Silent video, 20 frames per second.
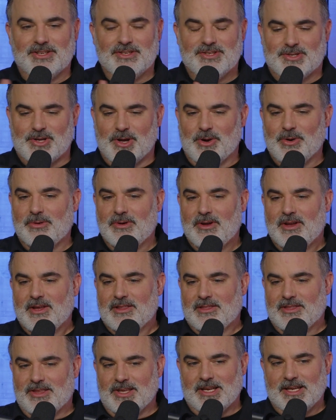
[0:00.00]
And so
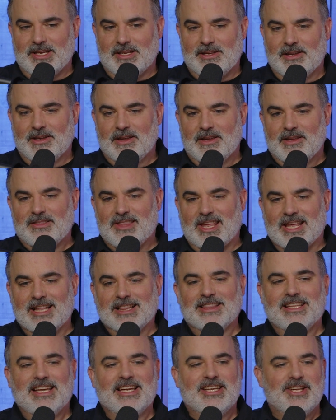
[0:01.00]
the
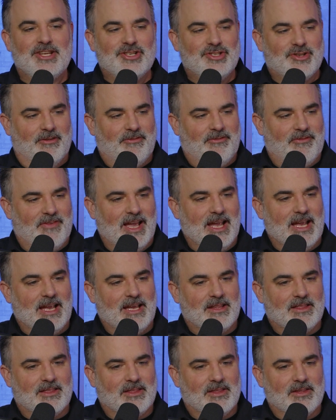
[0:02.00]
lineage of
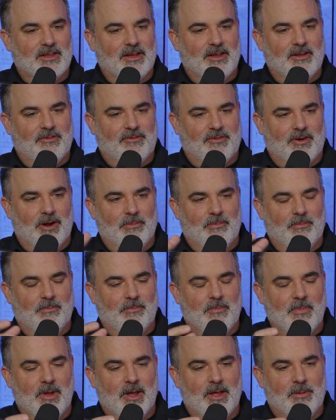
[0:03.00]
faith from